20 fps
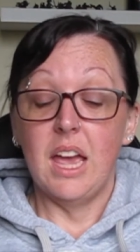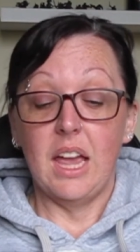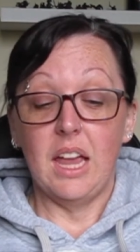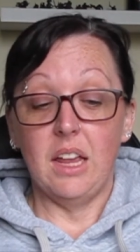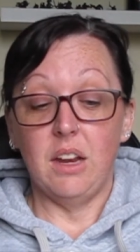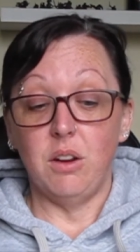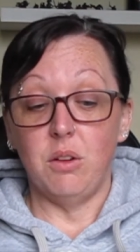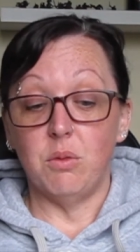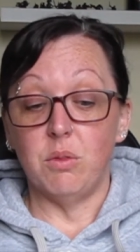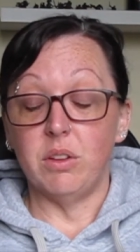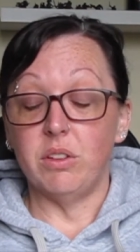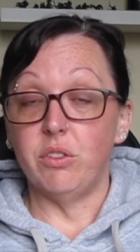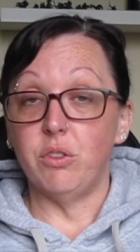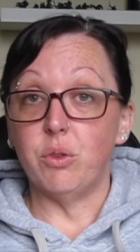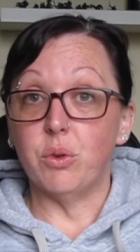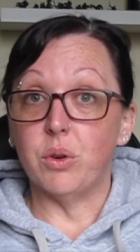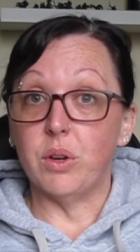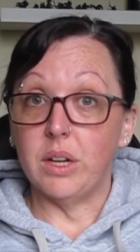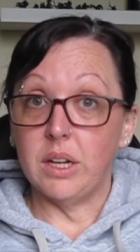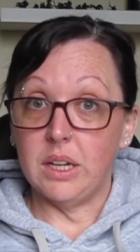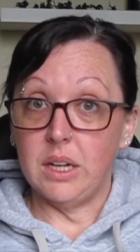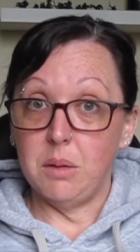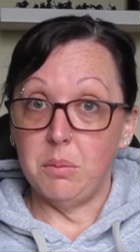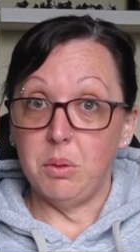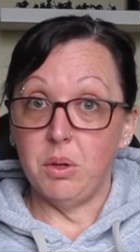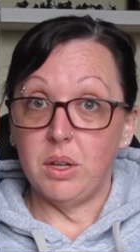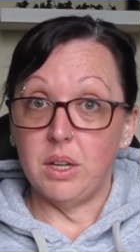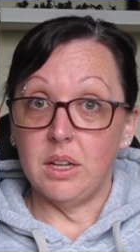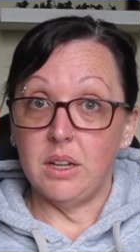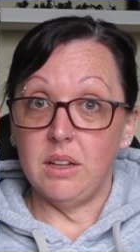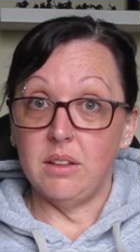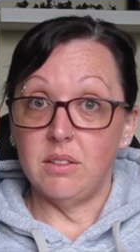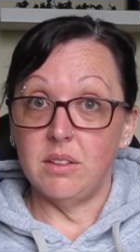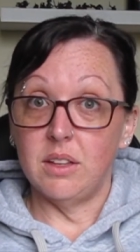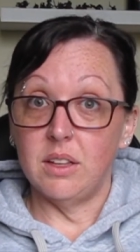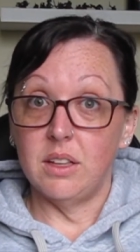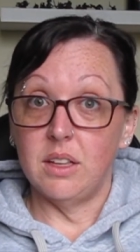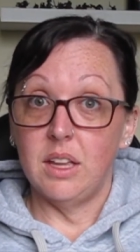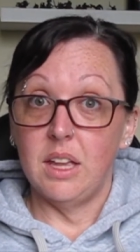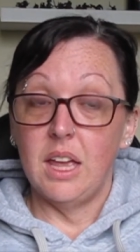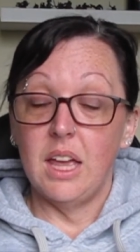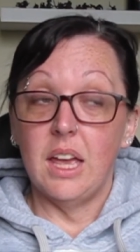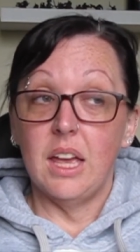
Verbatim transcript: and in restoring Nebuchadnezzar.